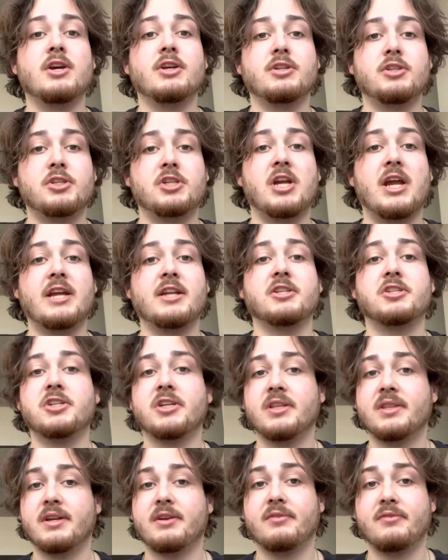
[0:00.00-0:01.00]

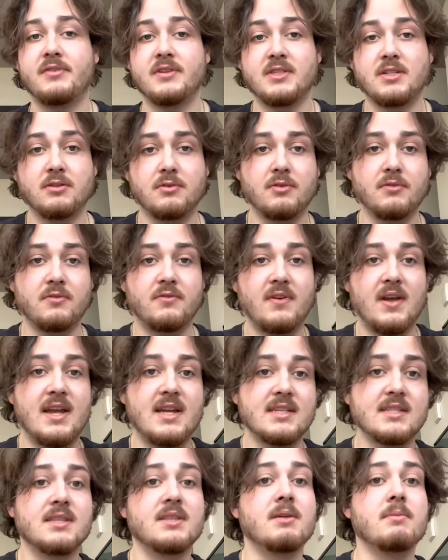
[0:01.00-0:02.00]
changing their physical
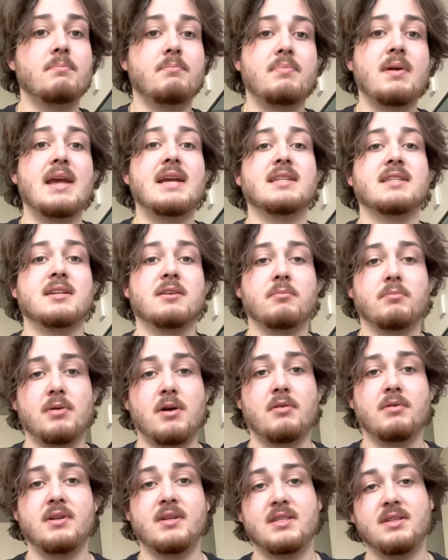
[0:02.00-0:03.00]
phase, and the base
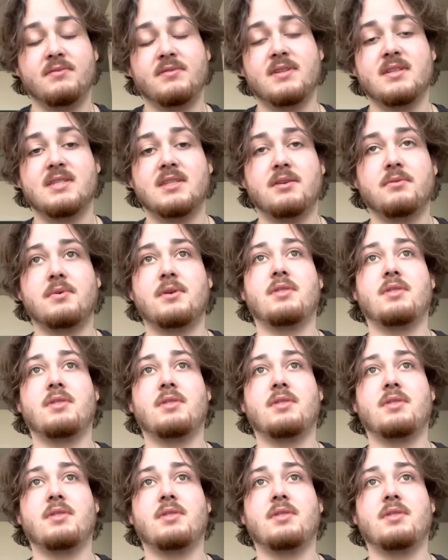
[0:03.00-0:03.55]
components of this that we